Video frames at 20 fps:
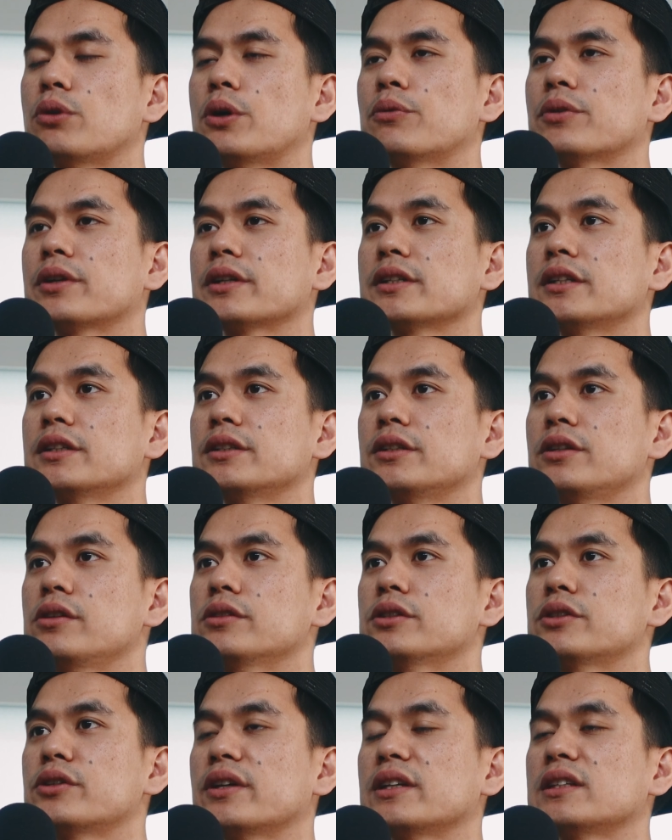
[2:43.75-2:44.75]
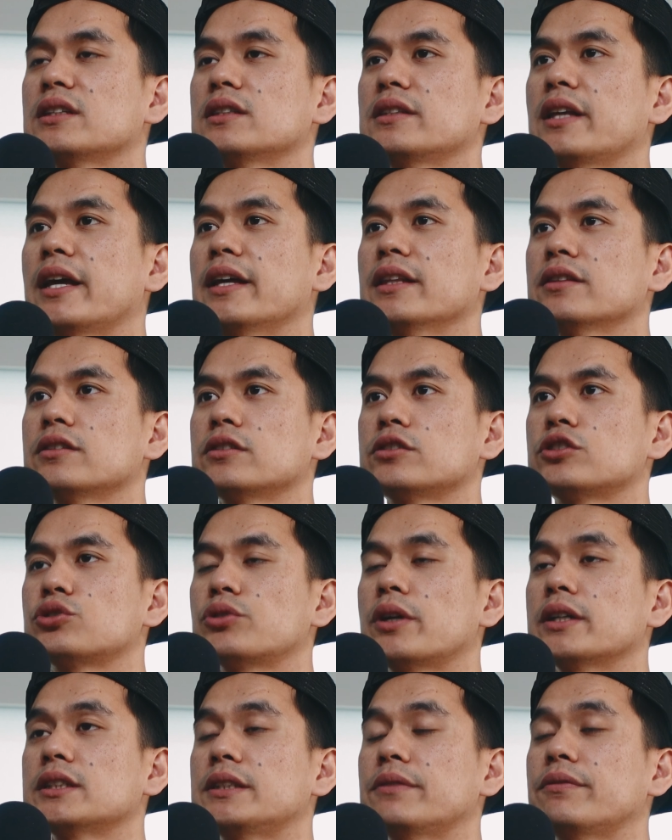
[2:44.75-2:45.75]
what we're gonna do to extend the
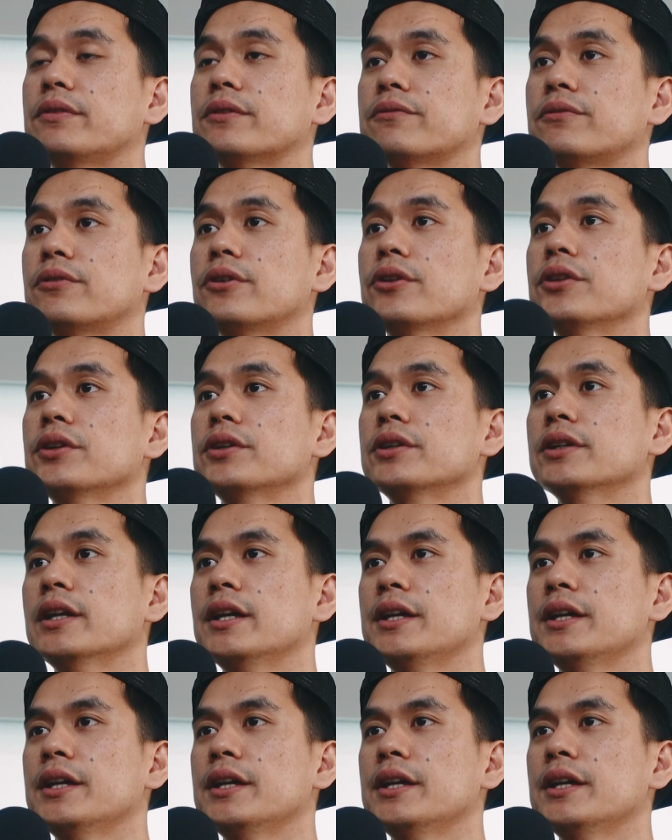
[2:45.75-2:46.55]
stretch even further